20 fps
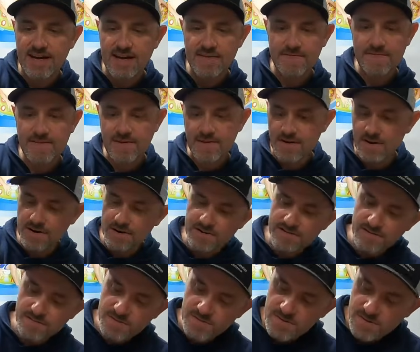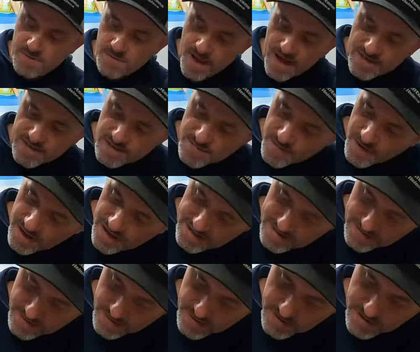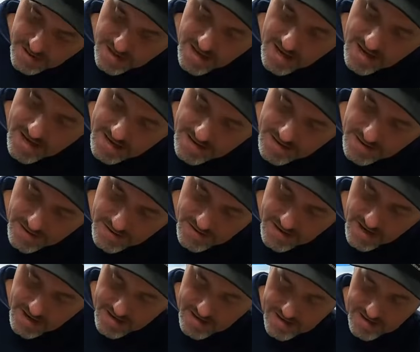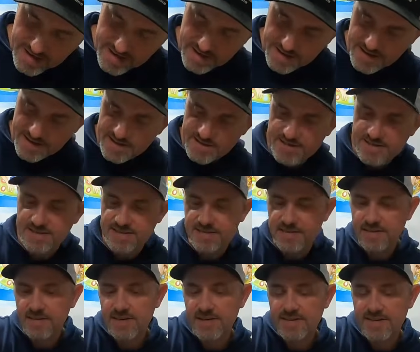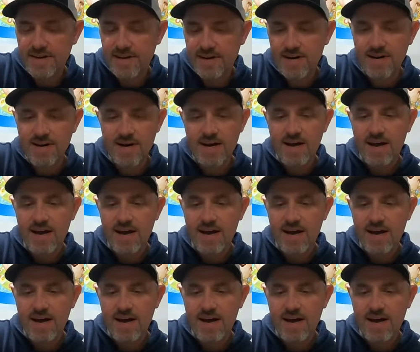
if there are some smash spots where you know they're not going to get a good seal on there.